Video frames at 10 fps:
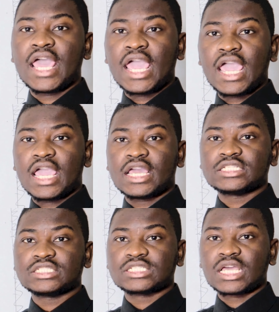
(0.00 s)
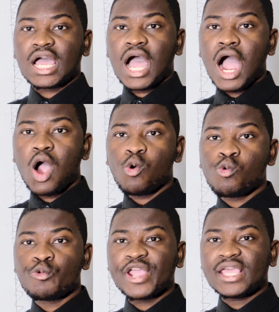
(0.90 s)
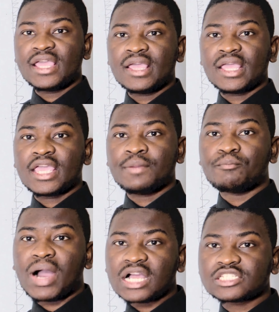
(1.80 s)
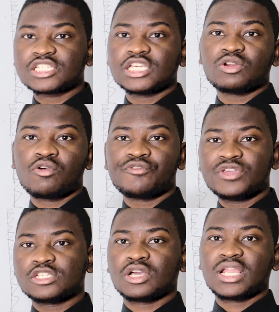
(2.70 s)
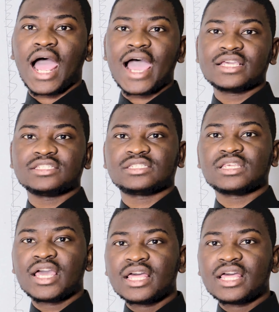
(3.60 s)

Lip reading: and how we imagine or visualize